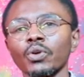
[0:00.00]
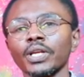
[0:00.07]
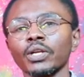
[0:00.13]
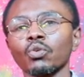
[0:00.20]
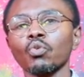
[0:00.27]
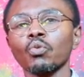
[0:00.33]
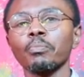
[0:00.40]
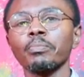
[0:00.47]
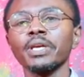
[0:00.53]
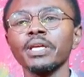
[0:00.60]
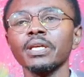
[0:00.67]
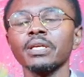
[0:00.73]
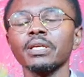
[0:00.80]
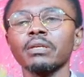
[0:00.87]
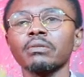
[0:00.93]
It could be
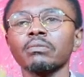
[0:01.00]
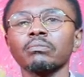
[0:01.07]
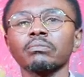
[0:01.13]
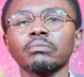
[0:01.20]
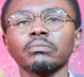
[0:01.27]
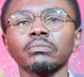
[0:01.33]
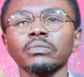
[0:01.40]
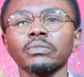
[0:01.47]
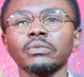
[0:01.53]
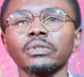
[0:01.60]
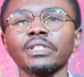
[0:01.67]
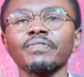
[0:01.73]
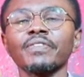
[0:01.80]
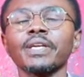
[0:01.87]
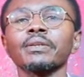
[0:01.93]

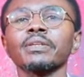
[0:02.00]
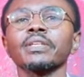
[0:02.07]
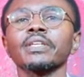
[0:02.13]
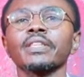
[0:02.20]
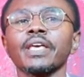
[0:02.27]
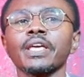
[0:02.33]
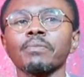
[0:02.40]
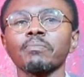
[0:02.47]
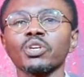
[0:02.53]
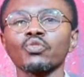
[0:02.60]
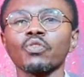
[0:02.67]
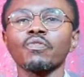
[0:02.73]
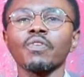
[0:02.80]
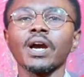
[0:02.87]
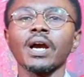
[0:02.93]
even in the image
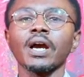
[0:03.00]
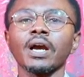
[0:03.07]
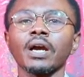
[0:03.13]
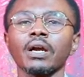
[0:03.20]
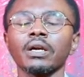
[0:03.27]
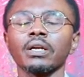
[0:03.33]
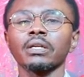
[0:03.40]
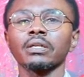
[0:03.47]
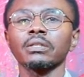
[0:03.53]
of a